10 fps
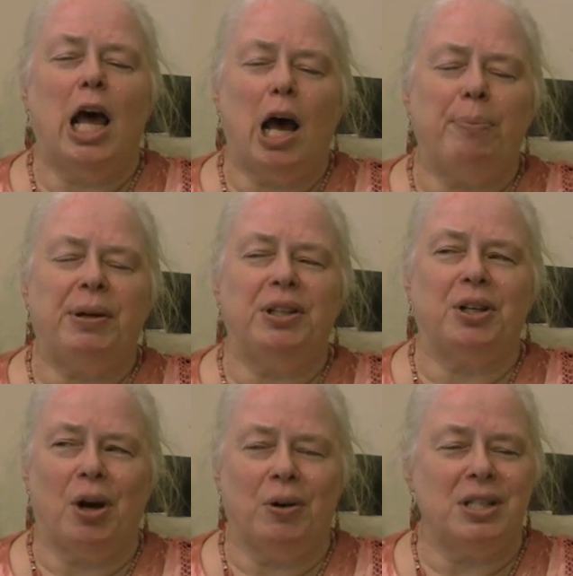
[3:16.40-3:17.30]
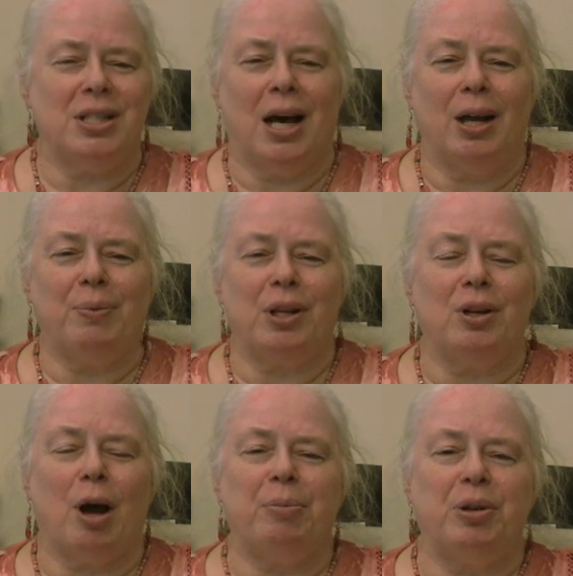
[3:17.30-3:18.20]
happened to coincide with
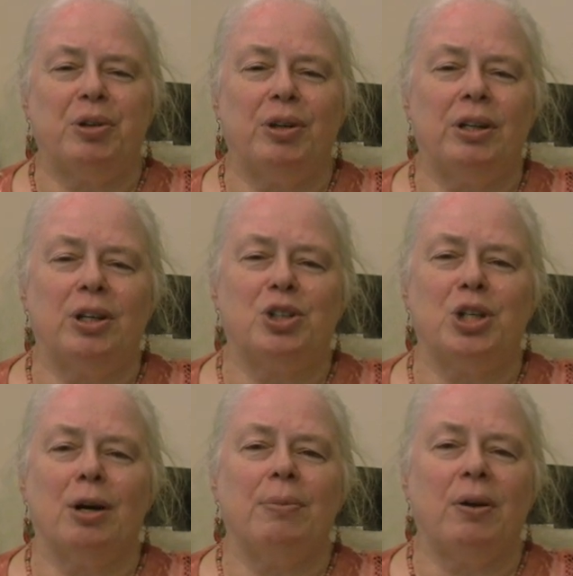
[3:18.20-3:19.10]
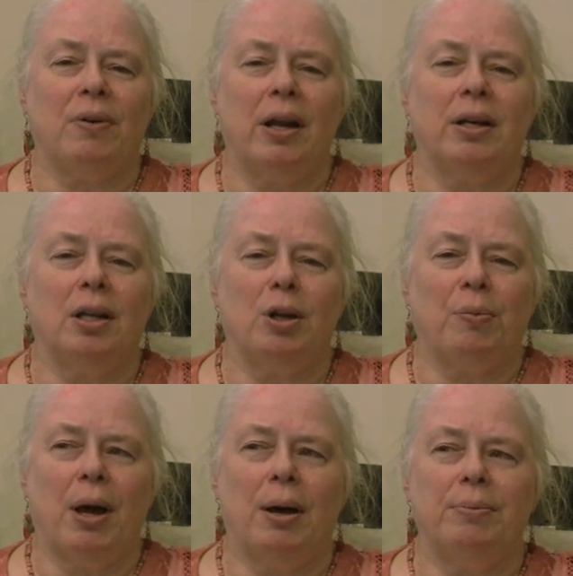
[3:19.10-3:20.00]
an opportunity to share my writing on the
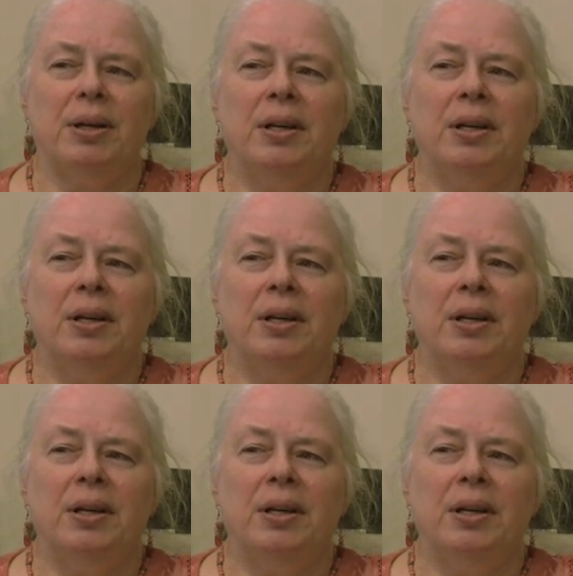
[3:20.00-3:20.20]
web.